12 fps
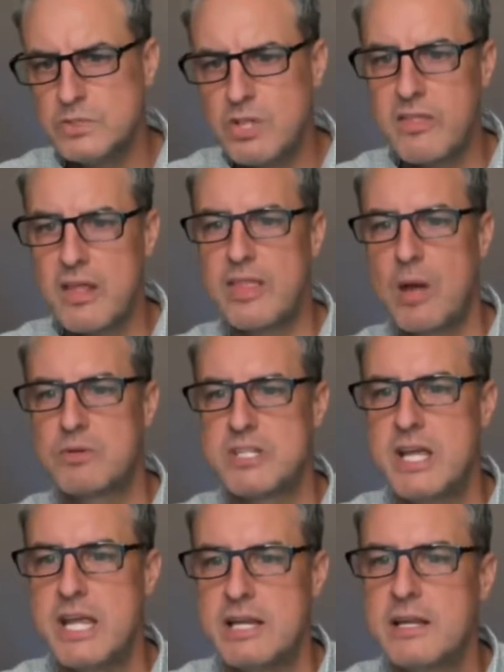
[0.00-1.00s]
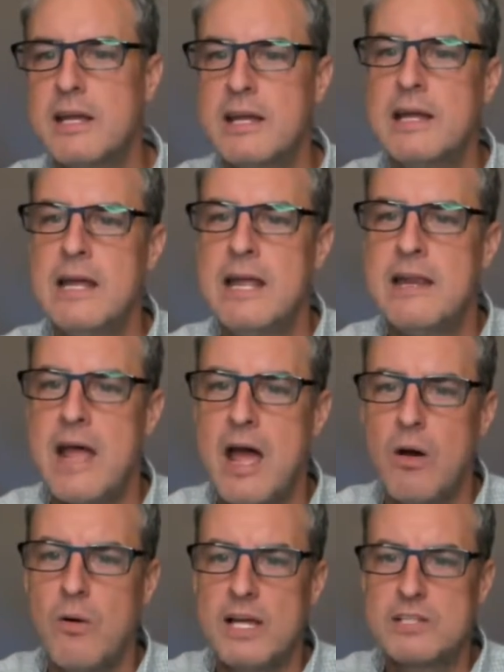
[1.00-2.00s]
So I thought that was neat.
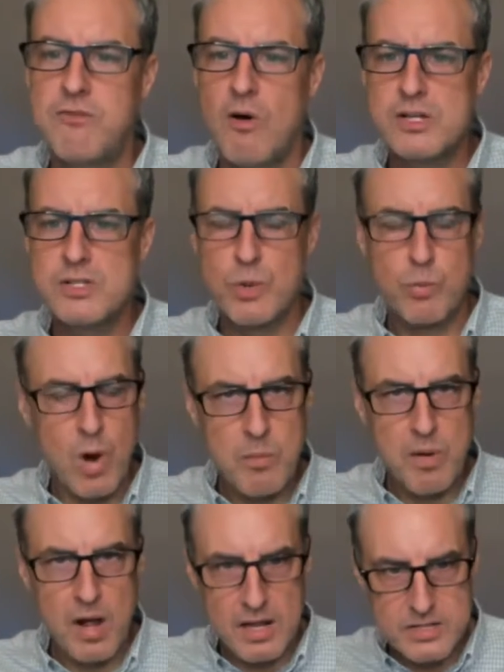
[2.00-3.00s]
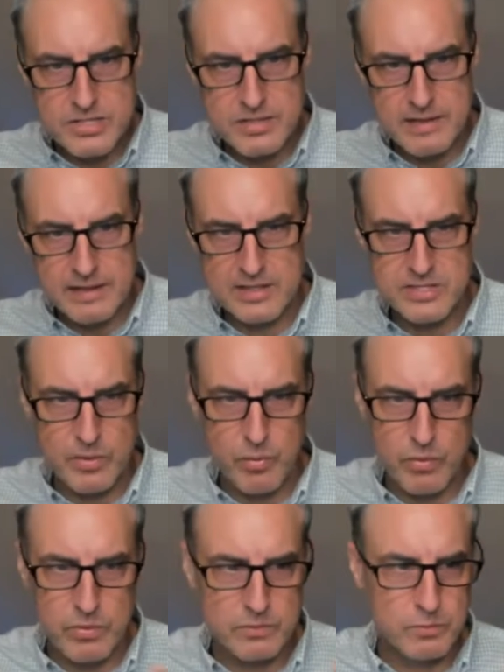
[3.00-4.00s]
Now, as far as the robots that they said
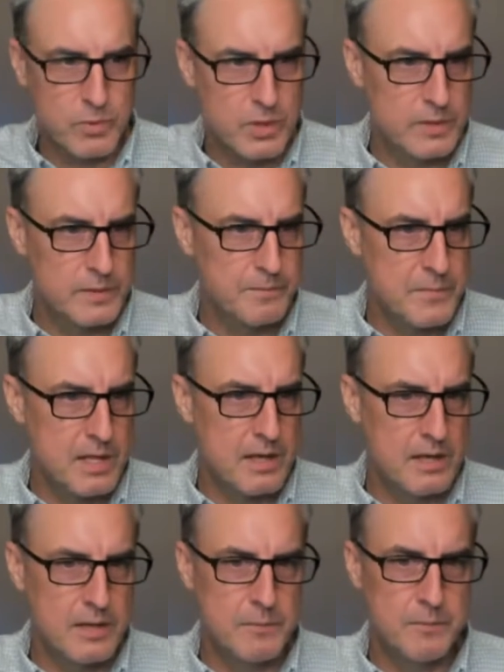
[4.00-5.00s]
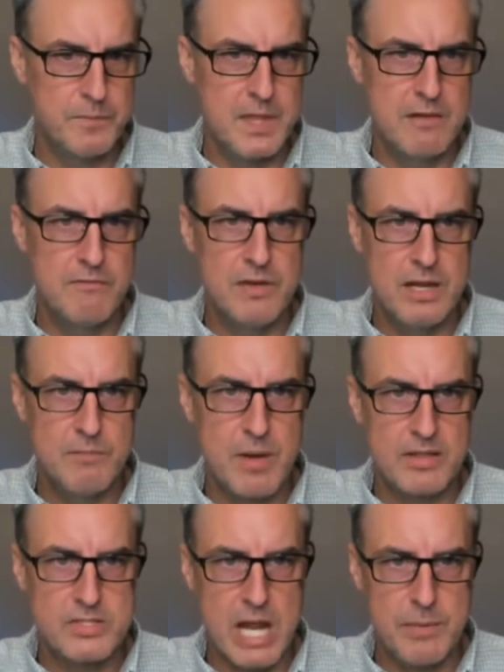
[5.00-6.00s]
were, were um, invented
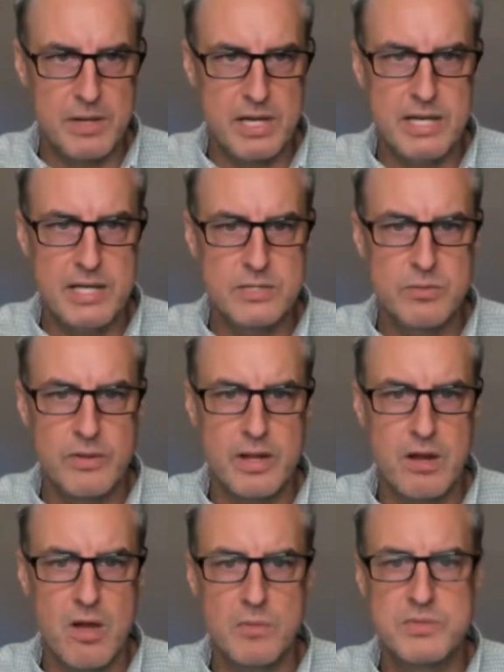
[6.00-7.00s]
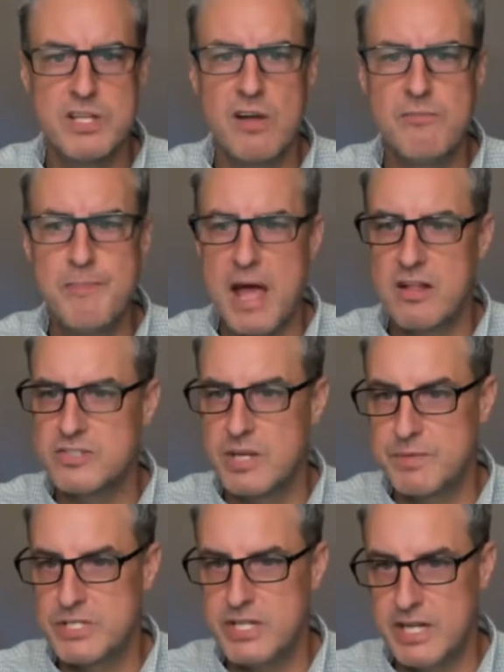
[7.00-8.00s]
by the Japanese, what do they call them?
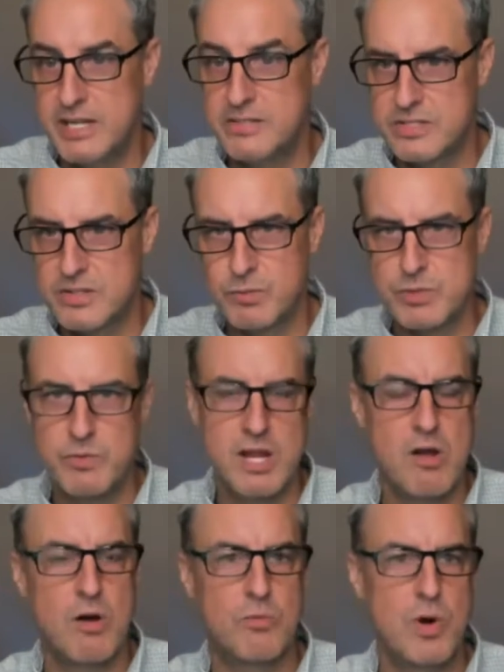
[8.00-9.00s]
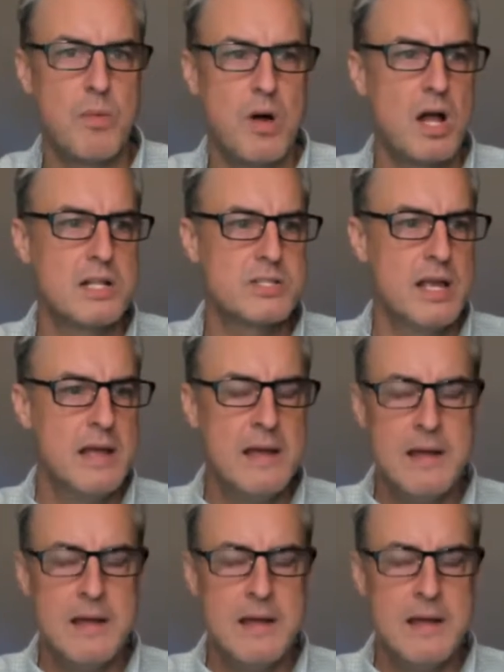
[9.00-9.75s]
Self-balancing machines, which we call robots.